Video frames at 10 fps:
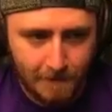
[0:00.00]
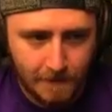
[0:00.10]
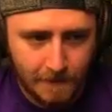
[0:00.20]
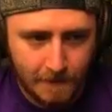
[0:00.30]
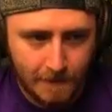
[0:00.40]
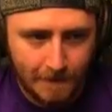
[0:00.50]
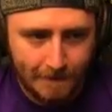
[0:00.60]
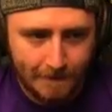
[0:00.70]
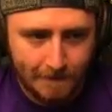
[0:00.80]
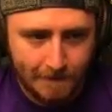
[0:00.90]
My medical
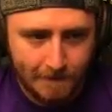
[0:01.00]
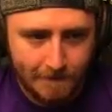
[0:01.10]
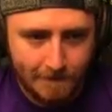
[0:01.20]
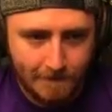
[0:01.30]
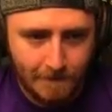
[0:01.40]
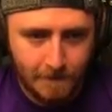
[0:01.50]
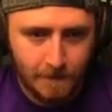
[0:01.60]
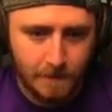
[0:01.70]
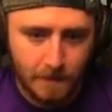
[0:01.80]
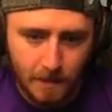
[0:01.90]
wing is already at 20%
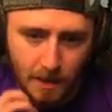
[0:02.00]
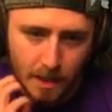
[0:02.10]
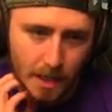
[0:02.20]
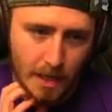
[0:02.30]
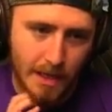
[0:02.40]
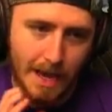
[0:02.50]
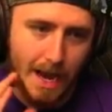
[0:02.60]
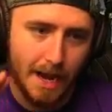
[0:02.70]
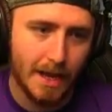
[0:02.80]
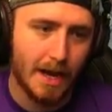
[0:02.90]
still.
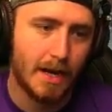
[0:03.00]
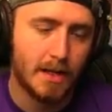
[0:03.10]
Yeah, yeah.